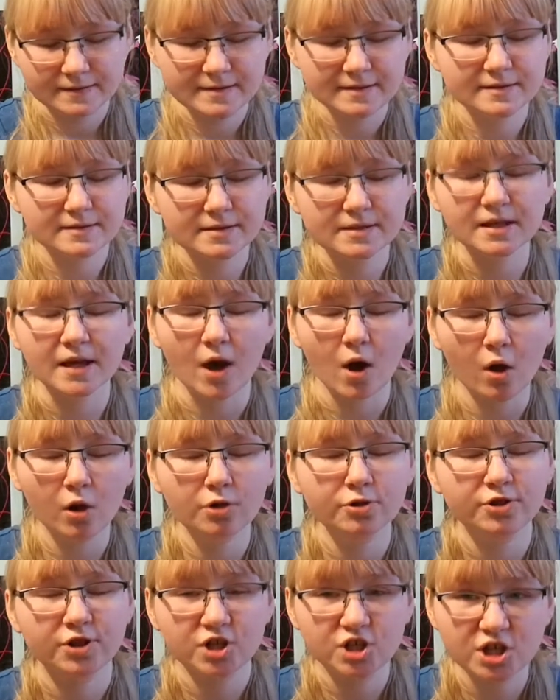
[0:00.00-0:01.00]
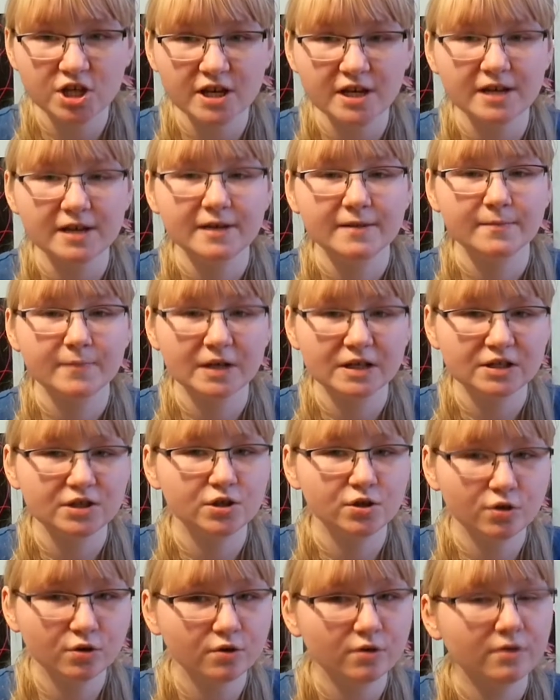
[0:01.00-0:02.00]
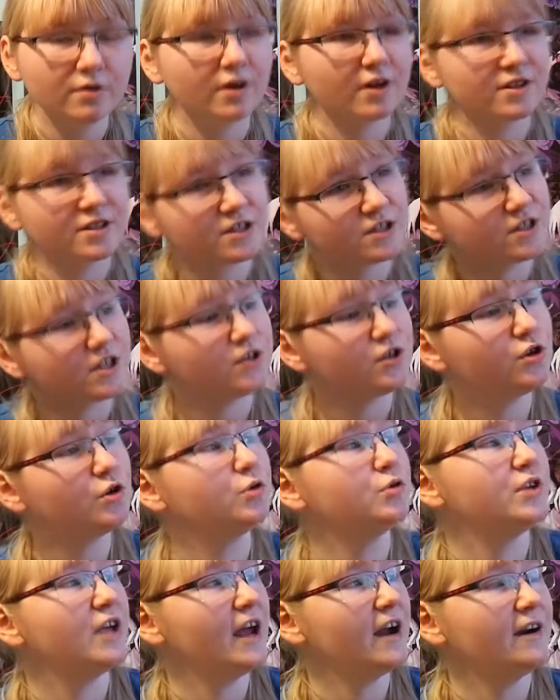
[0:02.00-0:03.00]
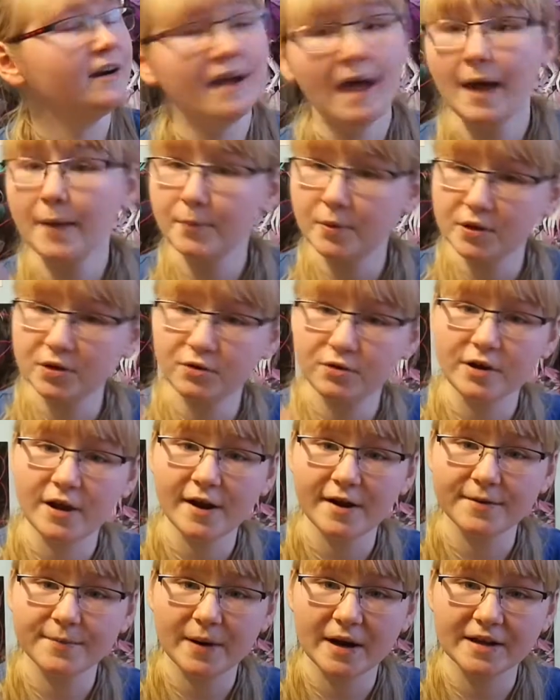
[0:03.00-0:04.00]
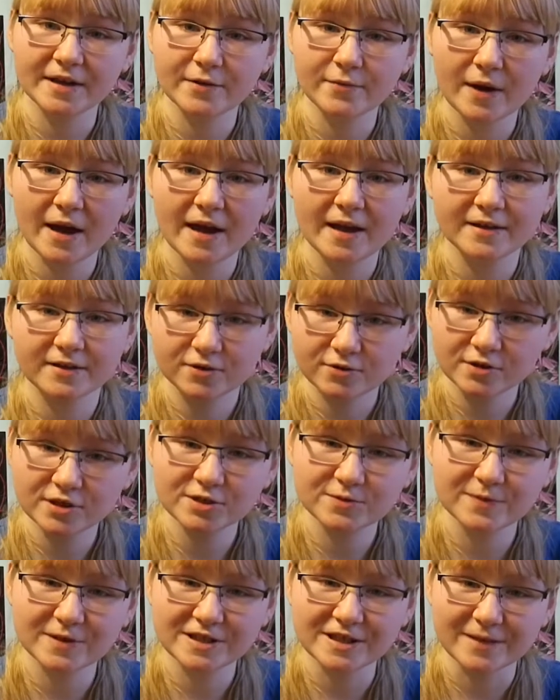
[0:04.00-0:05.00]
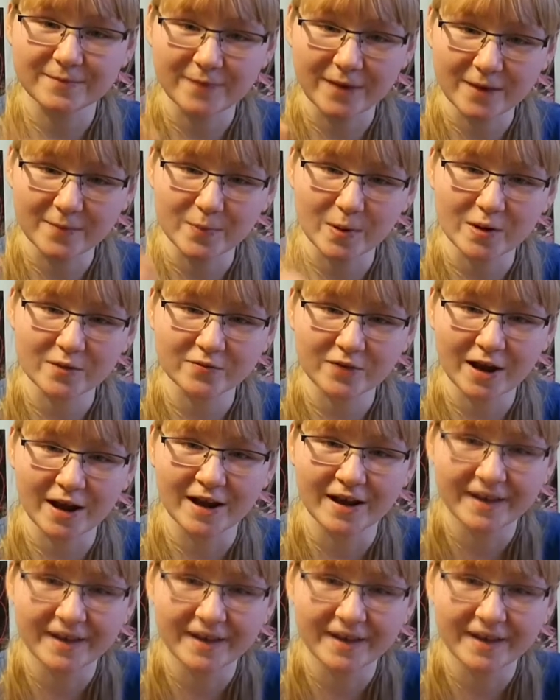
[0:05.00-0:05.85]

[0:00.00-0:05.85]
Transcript: The old chi, but new, because it's a new year. Happy New Year, by the way, and Christmas and my birthday.